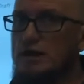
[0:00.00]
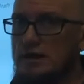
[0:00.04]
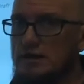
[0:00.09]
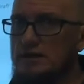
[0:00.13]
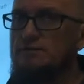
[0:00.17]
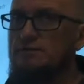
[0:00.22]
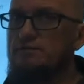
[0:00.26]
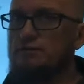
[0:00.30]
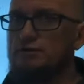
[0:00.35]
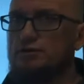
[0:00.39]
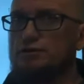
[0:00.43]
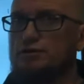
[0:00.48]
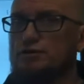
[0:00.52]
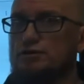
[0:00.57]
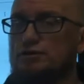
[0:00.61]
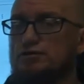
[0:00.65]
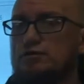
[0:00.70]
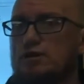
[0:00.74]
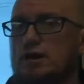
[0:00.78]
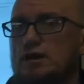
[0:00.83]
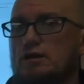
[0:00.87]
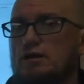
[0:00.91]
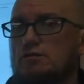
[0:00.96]
idea for you to
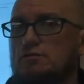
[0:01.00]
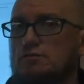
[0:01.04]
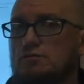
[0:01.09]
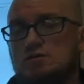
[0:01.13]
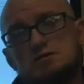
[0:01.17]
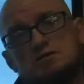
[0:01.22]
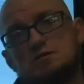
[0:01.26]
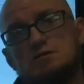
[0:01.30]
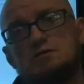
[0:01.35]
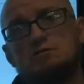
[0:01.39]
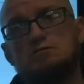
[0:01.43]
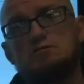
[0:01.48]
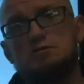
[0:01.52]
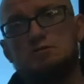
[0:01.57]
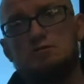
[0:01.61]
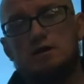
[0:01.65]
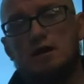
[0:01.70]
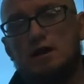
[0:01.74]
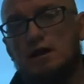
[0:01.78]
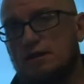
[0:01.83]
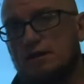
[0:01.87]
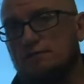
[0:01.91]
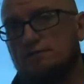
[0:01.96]
do that. You can still
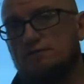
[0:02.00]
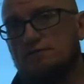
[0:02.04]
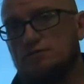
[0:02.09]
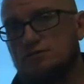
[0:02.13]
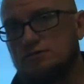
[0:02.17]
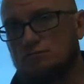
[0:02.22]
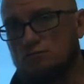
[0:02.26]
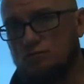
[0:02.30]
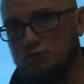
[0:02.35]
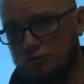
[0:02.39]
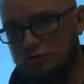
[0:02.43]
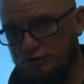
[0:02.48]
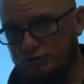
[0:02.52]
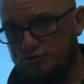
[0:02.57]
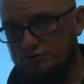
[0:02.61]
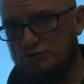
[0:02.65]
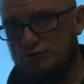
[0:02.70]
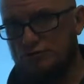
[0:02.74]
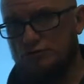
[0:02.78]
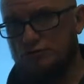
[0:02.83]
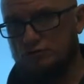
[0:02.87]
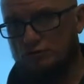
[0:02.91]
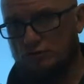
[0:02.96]
turn that in for some
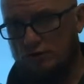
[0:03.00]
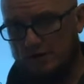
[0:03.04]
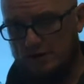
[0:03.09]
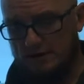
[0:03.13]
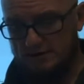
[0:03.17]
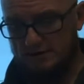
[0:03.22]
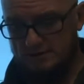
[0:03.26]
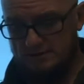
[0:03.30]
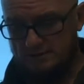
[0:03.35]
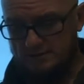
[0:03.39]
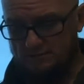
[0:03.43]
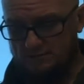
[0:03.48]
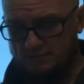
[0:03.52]
reduced credit,